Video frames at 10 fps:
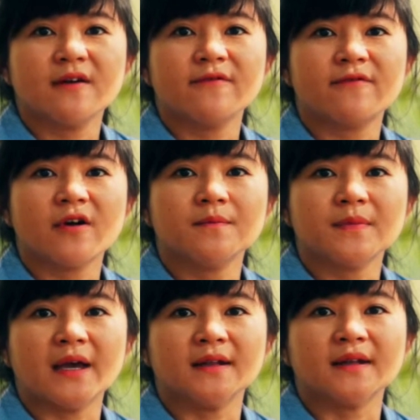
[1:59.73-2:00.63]

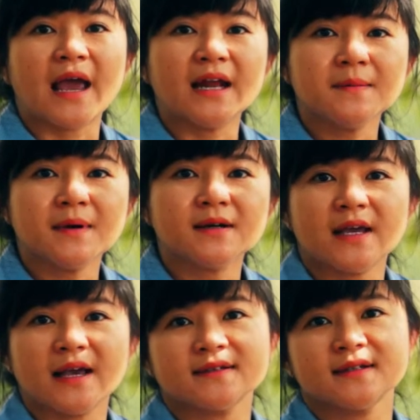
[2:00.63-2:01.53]
from an
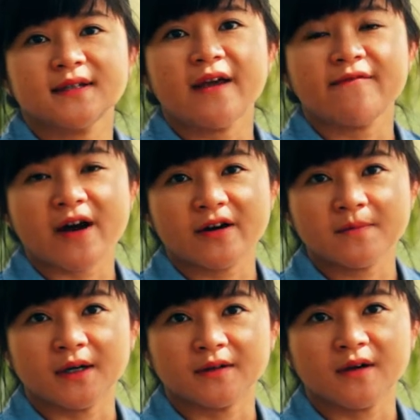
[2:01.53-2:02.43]
animal's external
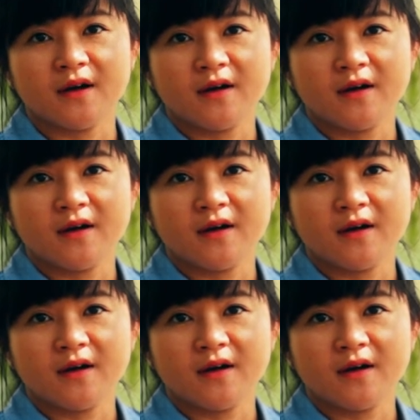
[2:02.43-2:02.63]
environment,